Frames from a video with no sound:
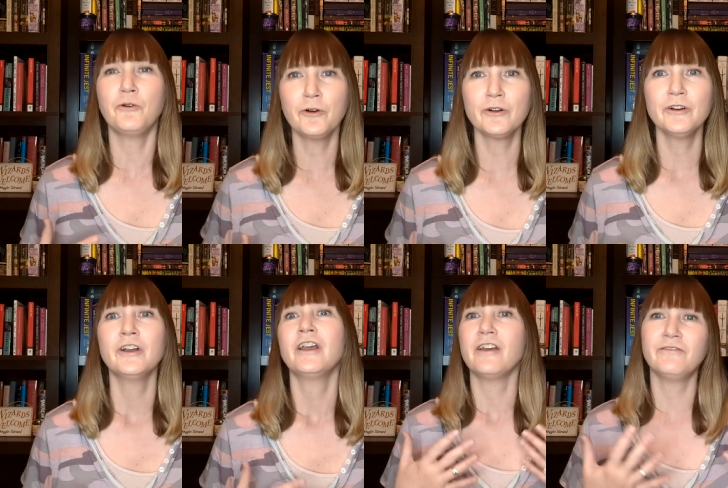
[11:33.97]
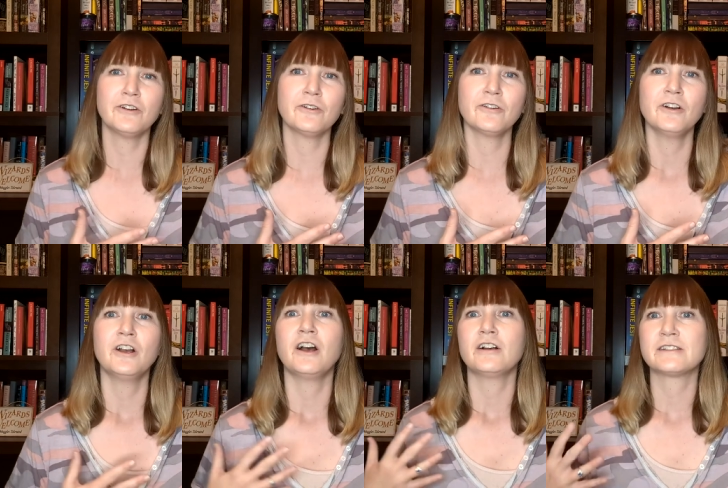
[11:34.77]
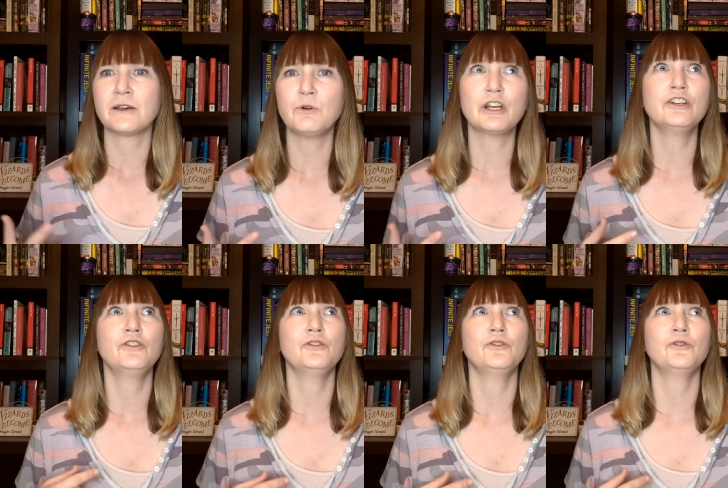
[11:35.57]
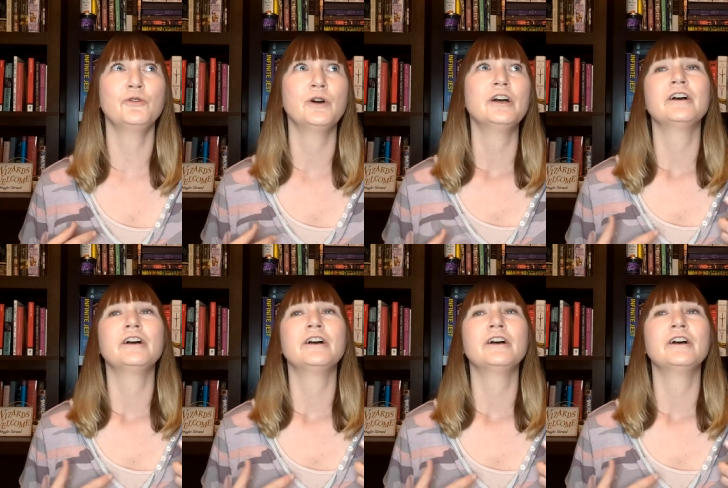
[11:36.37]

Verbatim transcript: Or if you're someone who